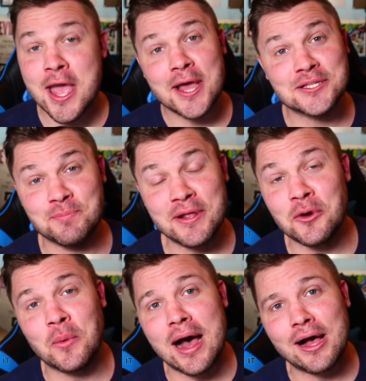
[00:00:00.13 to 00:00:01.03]
It's been a
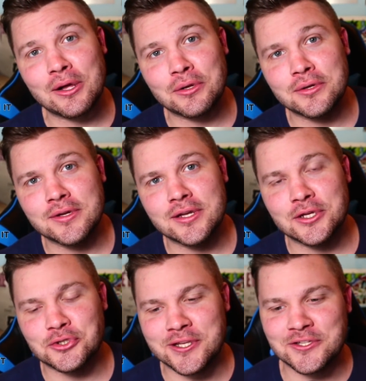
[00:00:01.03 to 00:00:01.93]
while
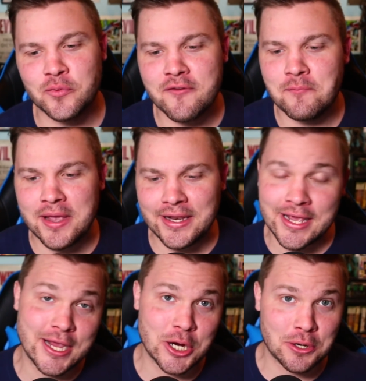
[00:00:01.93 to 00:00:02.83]
since we've been
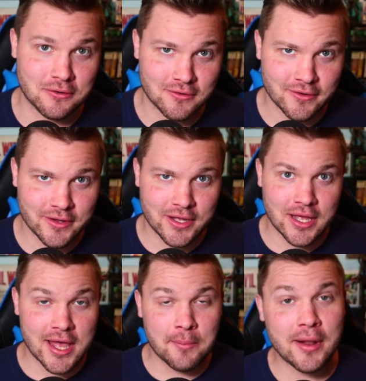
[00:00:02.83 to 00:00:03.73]
here,
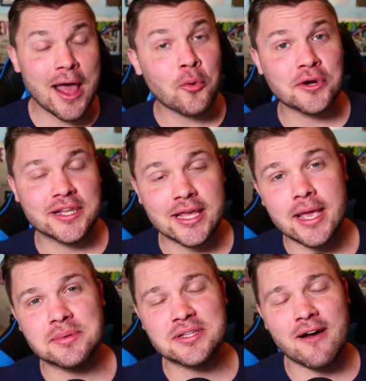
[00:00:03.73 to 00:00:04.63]
but I worked at
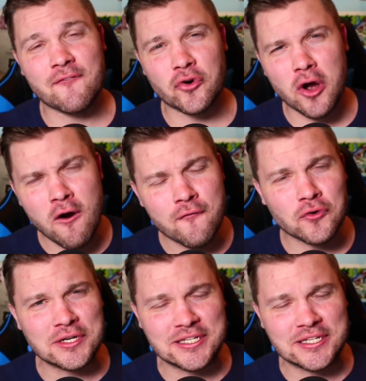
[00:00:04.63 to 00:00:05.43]
GameStop for over a